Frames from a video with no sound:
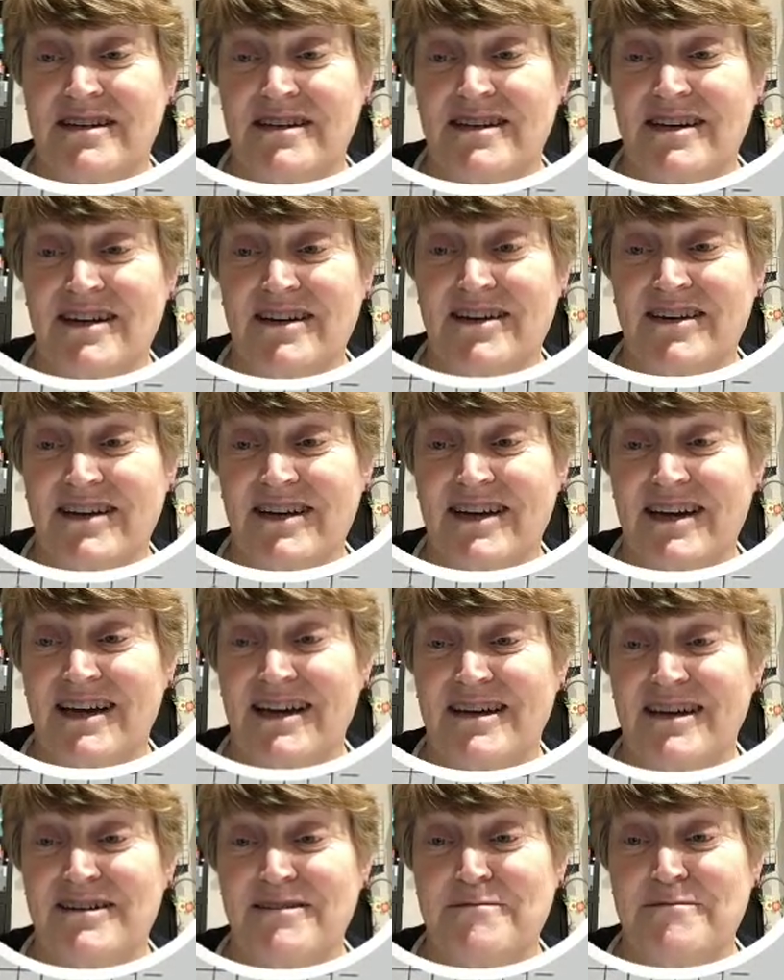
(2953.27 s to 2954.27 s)

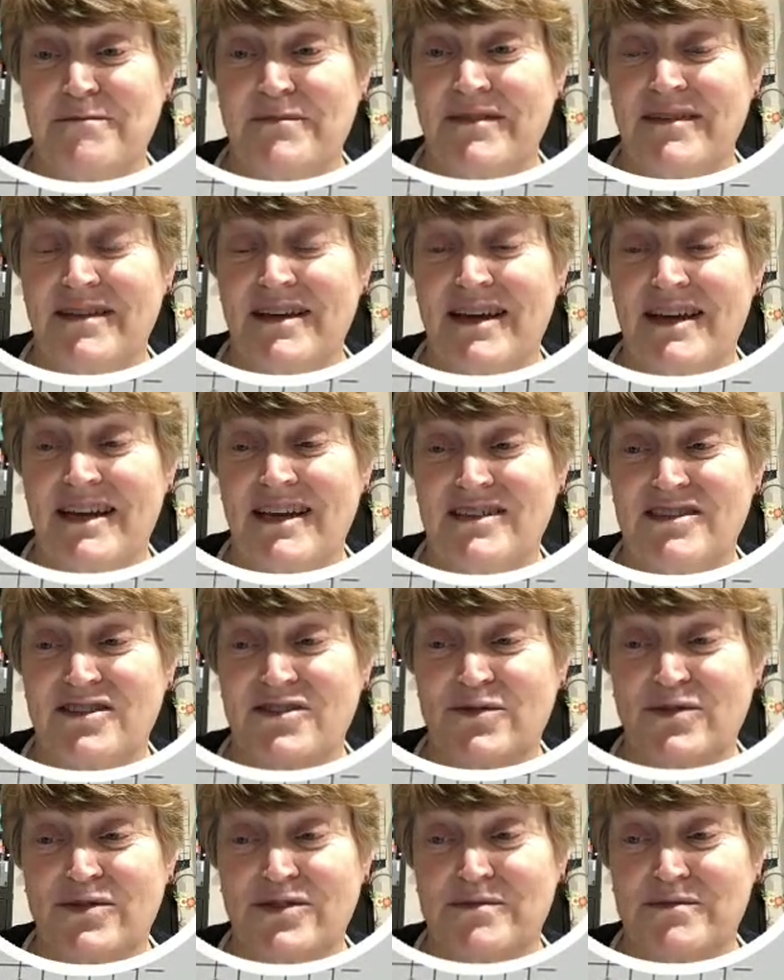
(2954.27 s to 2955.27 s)
Okay. It is an
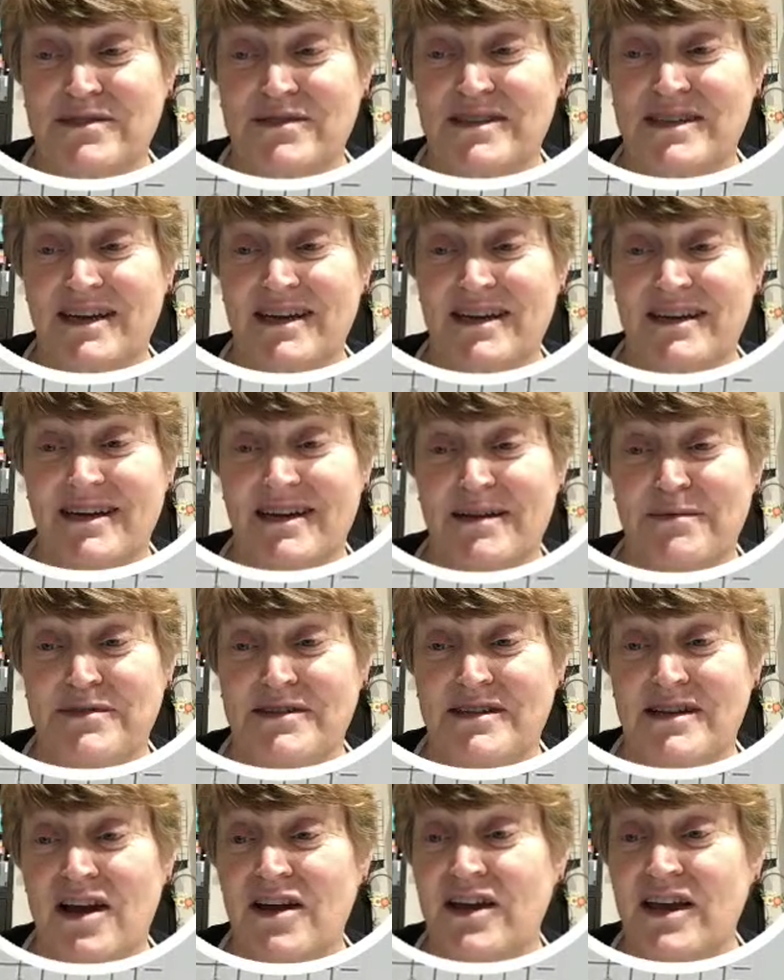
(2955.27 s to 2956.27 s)
awesome set.
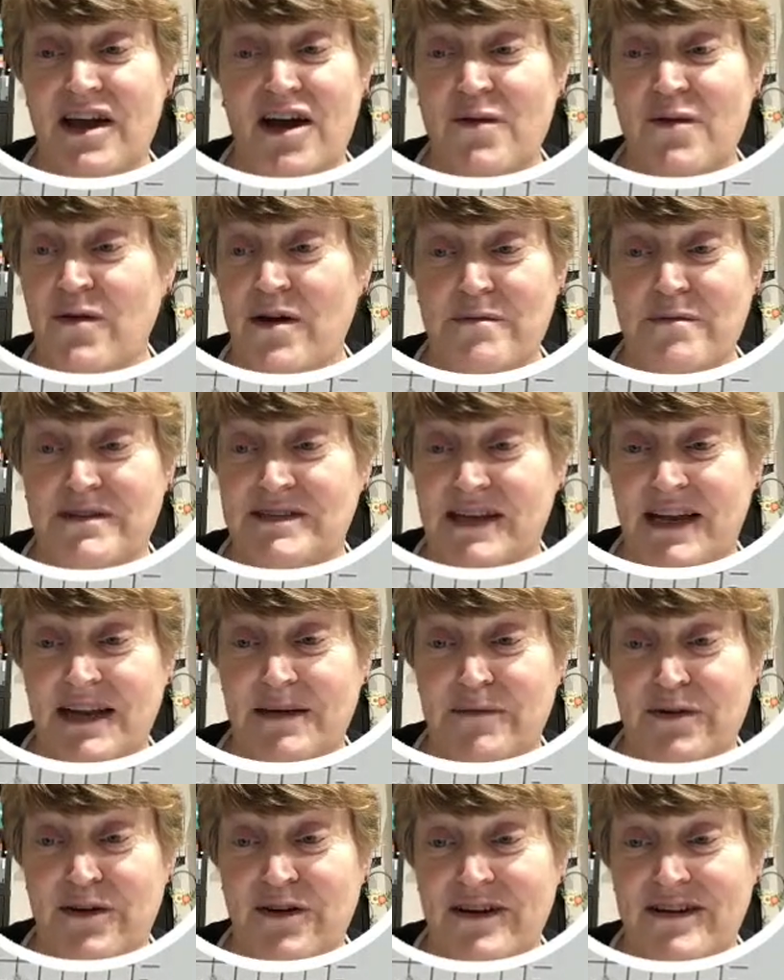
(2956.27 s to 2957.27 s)
Absolutely. Yeah, I won't be
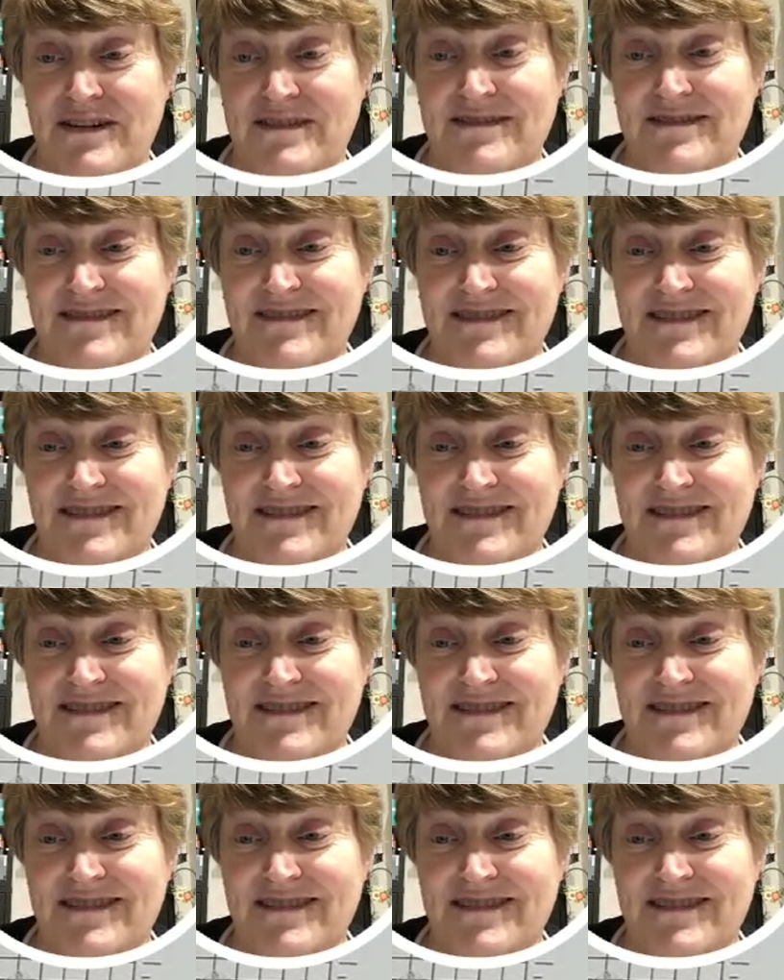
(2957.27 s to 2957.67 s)
selling mine.